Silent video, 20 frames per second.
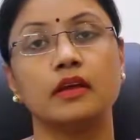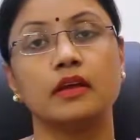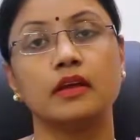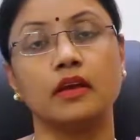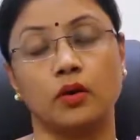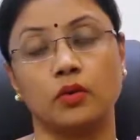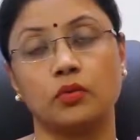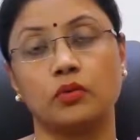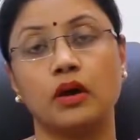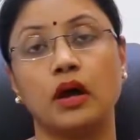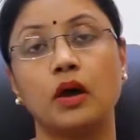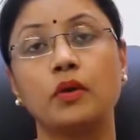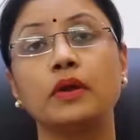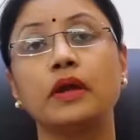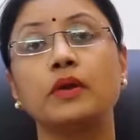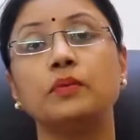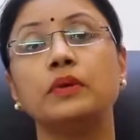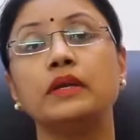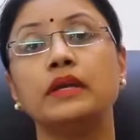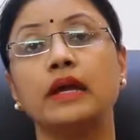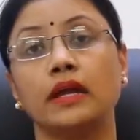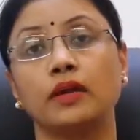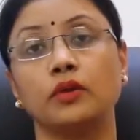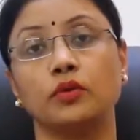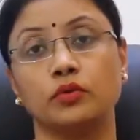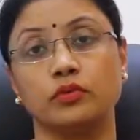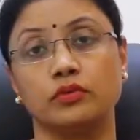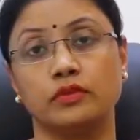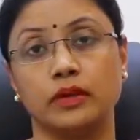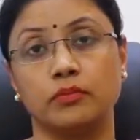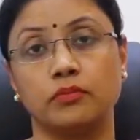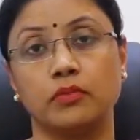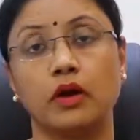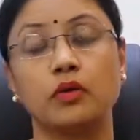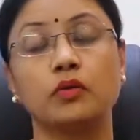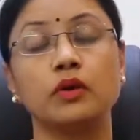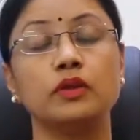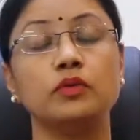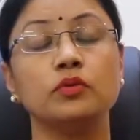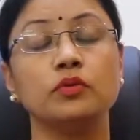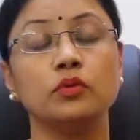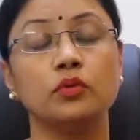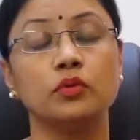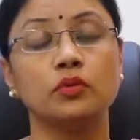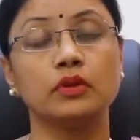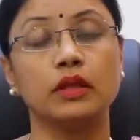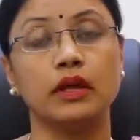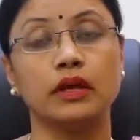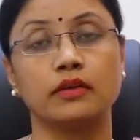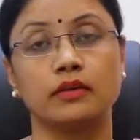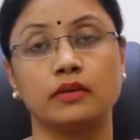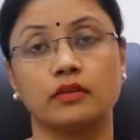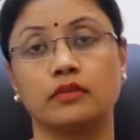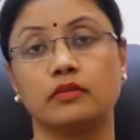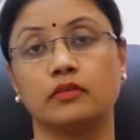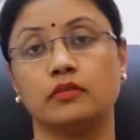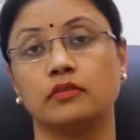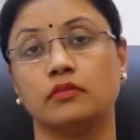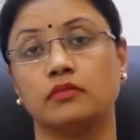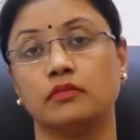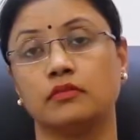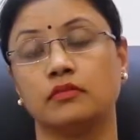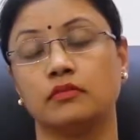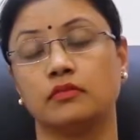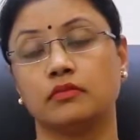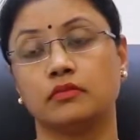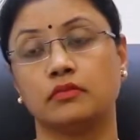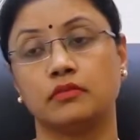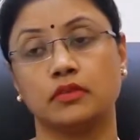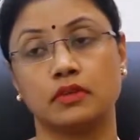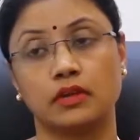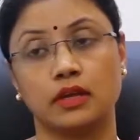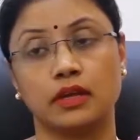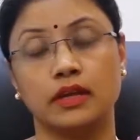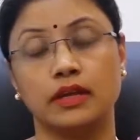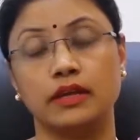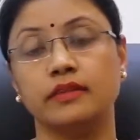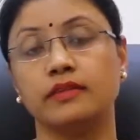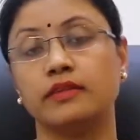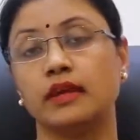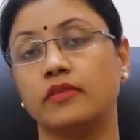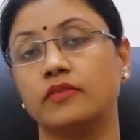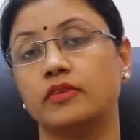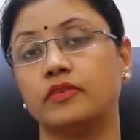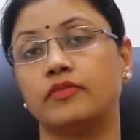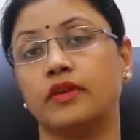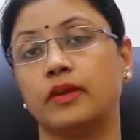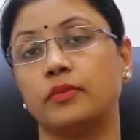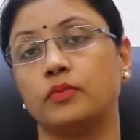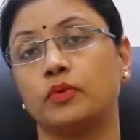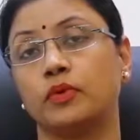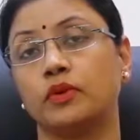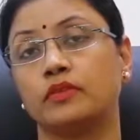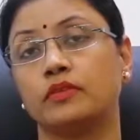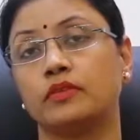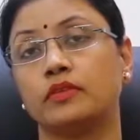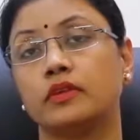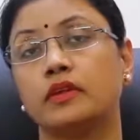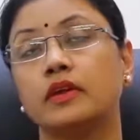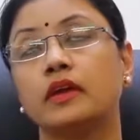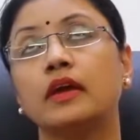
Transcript: Now, how can we diagnose them? How can you know that a lady is having fibroids?